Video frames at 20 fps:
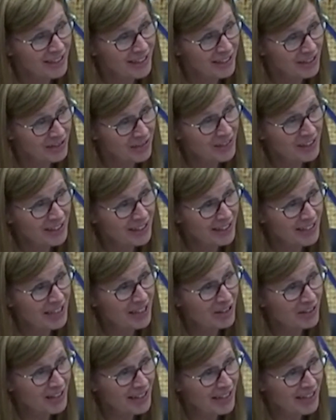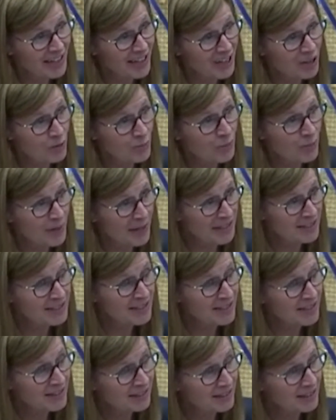and find out how
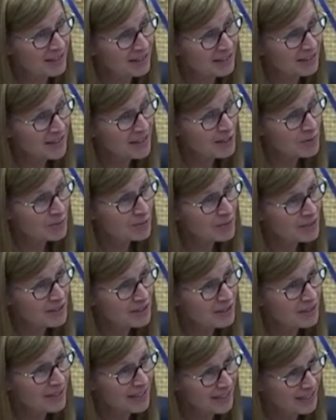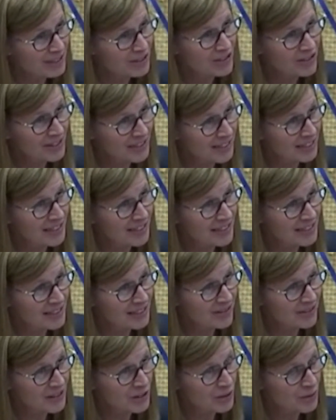best to link them to answer the
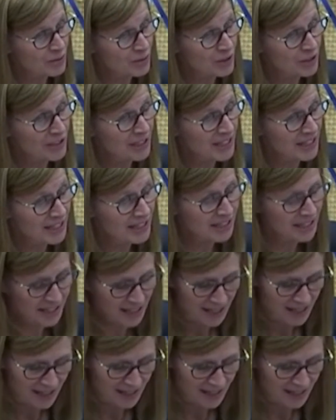needs of the community.